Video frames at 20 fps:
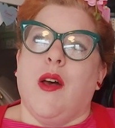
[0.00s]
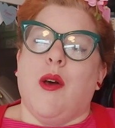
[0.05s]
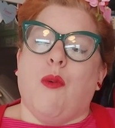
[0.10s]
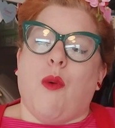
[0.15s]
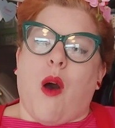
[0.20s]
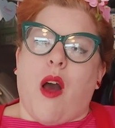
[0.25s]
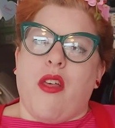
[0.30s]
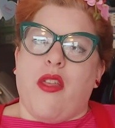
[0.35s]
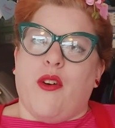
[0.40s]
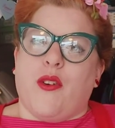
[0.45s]

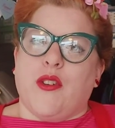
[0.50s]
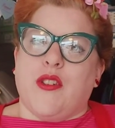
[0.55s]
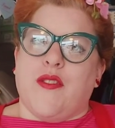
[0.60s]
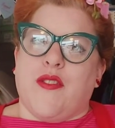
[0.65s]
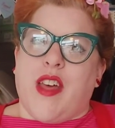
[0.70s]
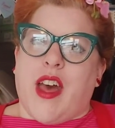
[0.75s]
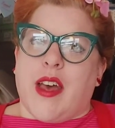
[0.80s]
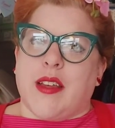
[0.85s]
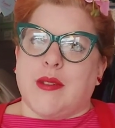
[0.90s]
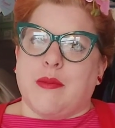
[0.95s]
what I thought of
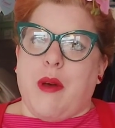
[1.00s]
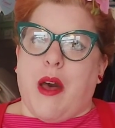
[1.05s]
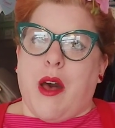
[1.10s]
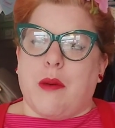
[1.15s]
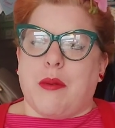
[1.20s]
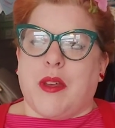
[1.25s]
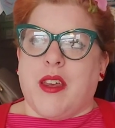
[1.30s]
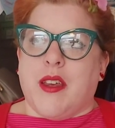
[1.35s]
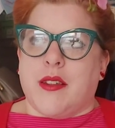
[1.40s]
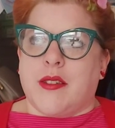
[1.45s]
that as well,
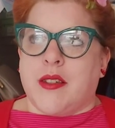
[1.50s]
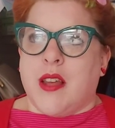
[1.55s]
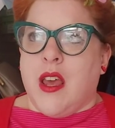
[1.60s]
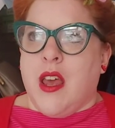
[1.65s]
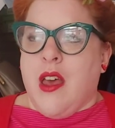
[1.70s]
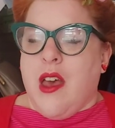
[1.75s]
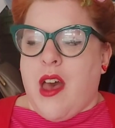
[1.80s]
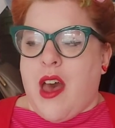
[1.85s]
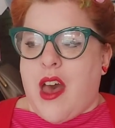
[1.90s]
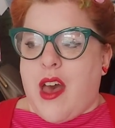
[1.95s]
because
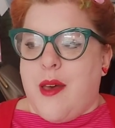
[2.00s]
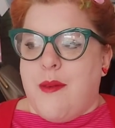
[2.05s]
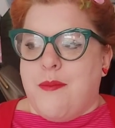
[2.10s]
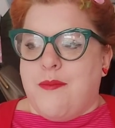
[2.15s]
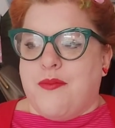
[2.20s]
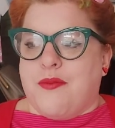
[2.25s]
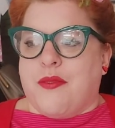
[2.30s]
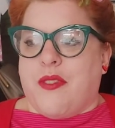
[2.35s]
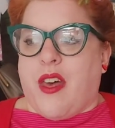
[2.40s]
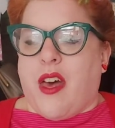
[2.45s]

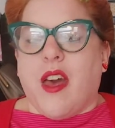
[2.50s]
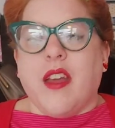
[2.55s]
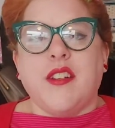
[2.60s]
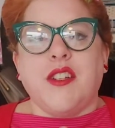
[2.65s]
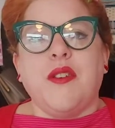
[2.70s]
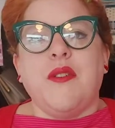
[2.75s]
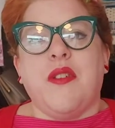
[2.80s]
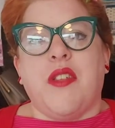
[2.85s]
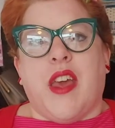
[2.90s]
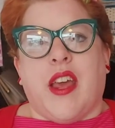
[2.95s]
I
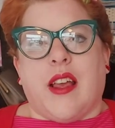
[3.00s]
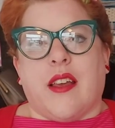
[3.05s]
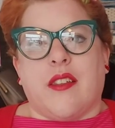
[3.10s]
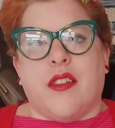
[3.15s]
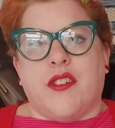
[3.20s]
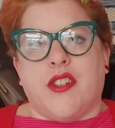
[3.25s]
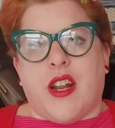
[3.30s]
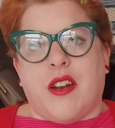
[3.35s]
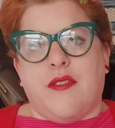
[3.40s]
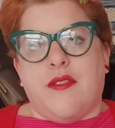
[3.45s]
do think
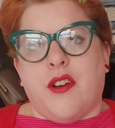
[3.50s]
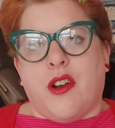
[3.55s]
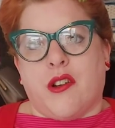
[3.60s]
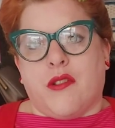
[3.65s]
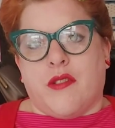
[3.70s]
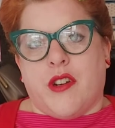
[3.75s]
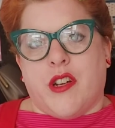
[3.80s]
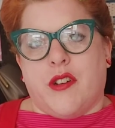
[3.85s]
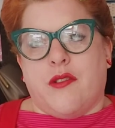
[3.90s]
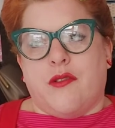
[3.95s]
that Jennifer
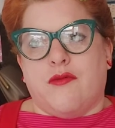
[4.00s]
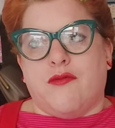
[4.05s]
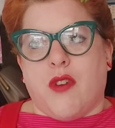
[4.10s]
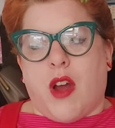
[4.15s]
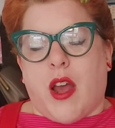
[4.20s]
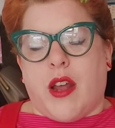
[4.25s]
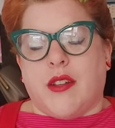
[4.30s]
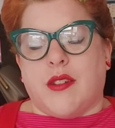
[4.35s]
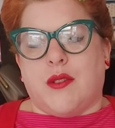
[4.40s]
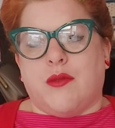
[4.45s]
Lauren
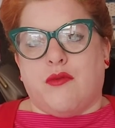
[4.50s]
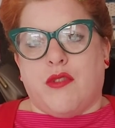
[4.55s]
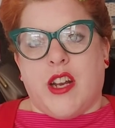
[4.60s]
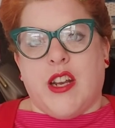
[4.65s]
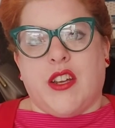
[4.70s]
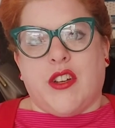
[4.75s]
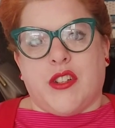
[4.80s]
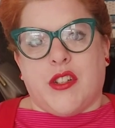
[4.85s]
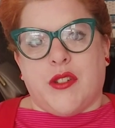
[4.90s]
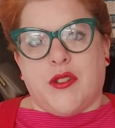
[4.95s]
writes
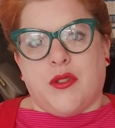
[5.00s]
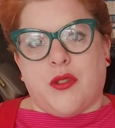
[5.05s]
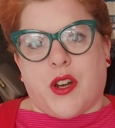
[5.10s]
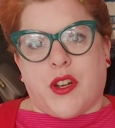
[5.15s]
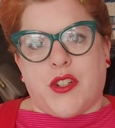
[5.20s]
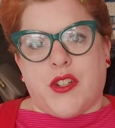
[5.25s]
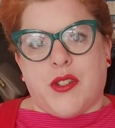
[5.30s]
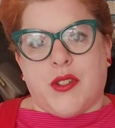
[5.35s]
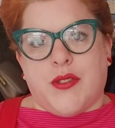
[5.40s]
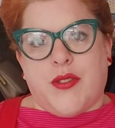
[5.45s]
really good
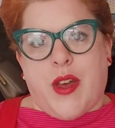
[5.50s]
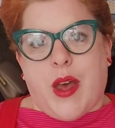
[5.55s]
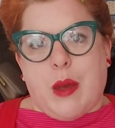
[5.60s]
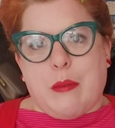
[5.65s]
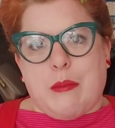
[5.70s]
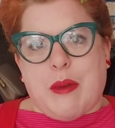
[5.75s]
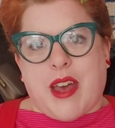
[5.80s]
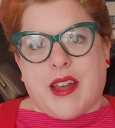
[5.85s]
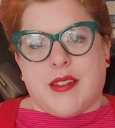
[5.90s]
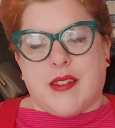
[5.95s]
instructions for her
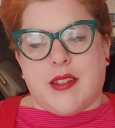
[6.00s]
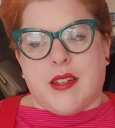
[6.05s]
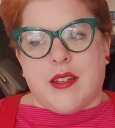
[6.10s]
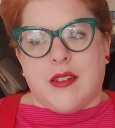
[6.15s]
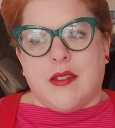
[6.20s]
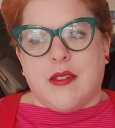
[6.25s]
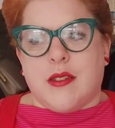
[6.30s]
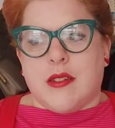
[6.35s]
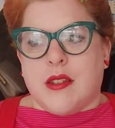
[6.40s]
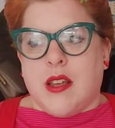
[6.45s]

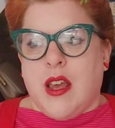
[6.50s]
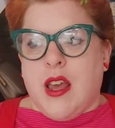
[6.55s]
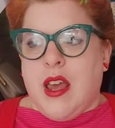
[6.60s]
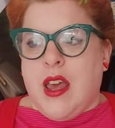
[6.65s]
patterns.